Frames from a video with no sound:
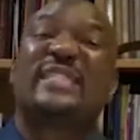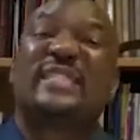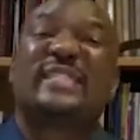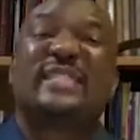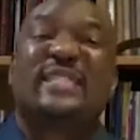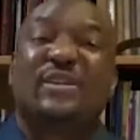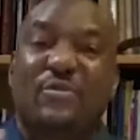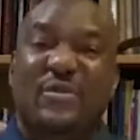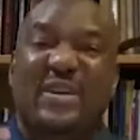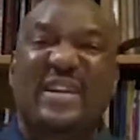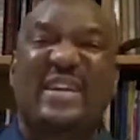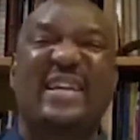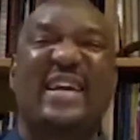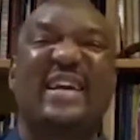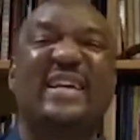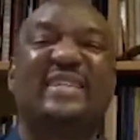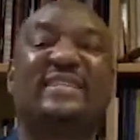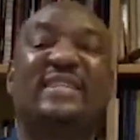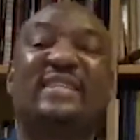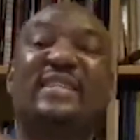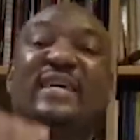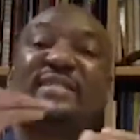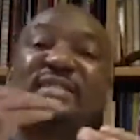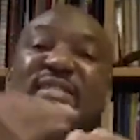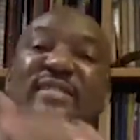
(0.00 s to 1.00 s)
still
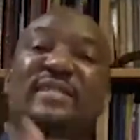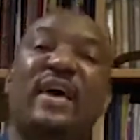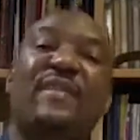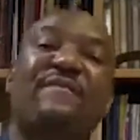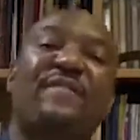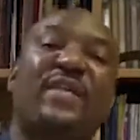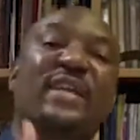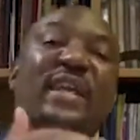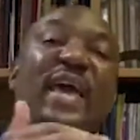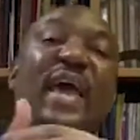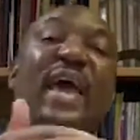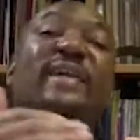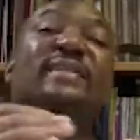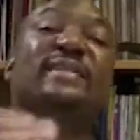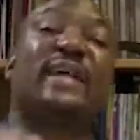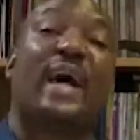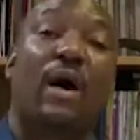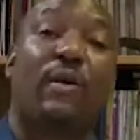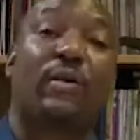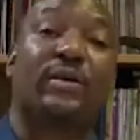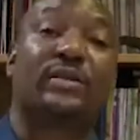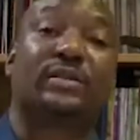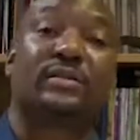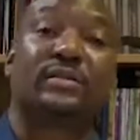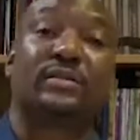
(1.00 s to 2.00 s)
need the 7-8
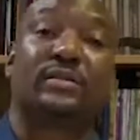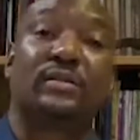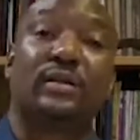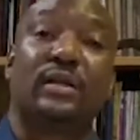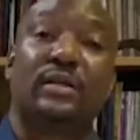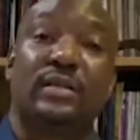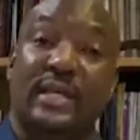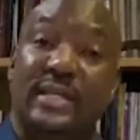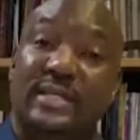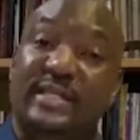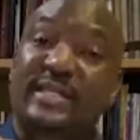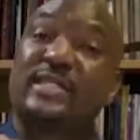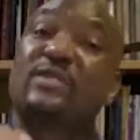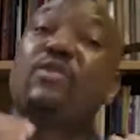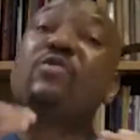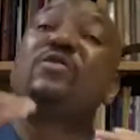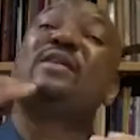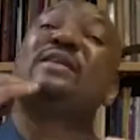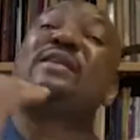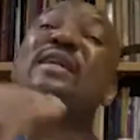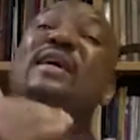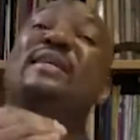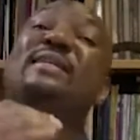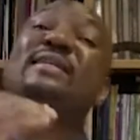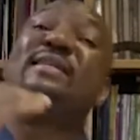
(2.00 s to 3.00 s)
hours. They
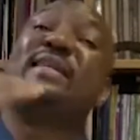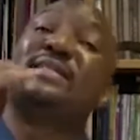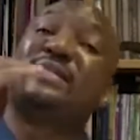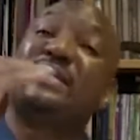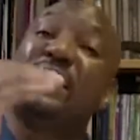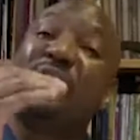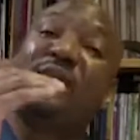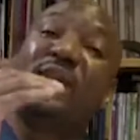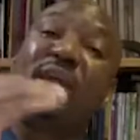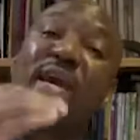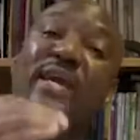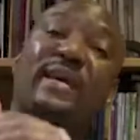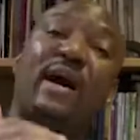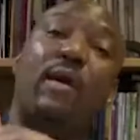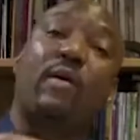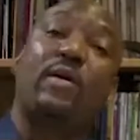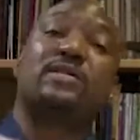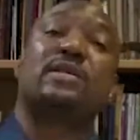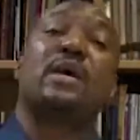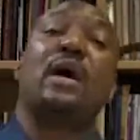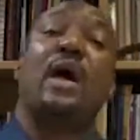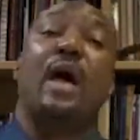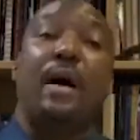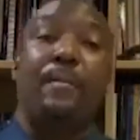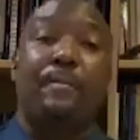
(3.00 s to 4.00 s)
still need the 7-8
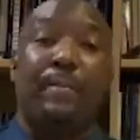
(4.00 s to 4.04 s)
hours.